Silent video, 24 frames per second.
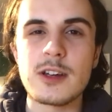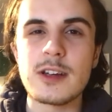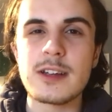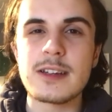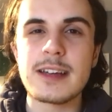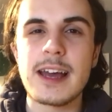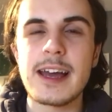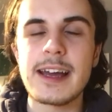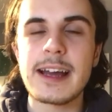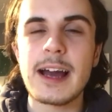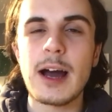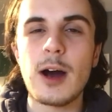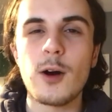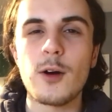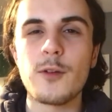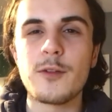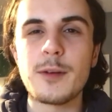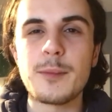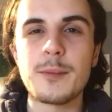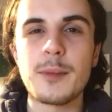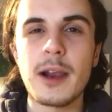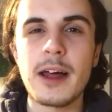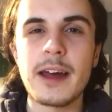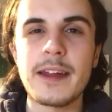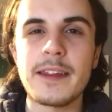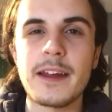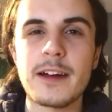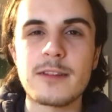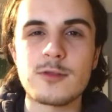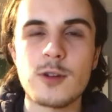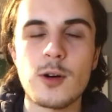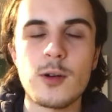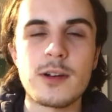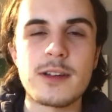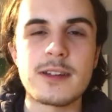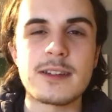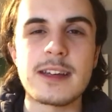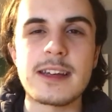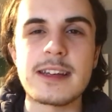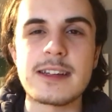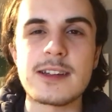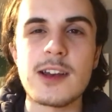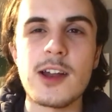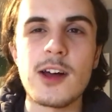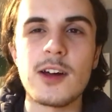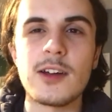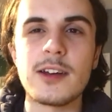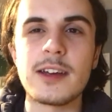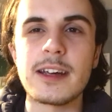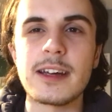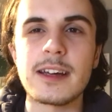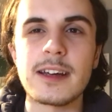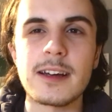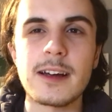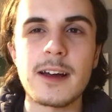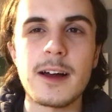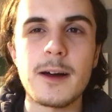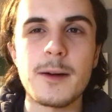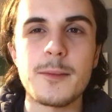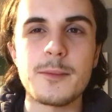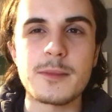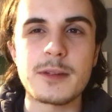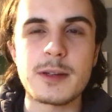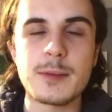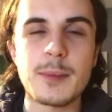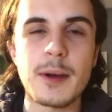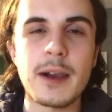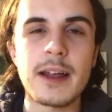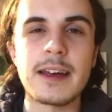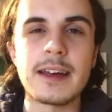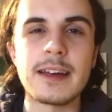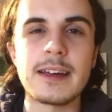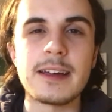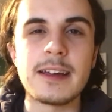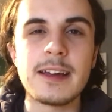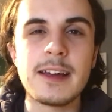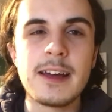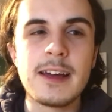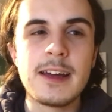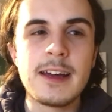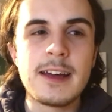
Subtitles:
could take out of him playing that role is that he's learning to play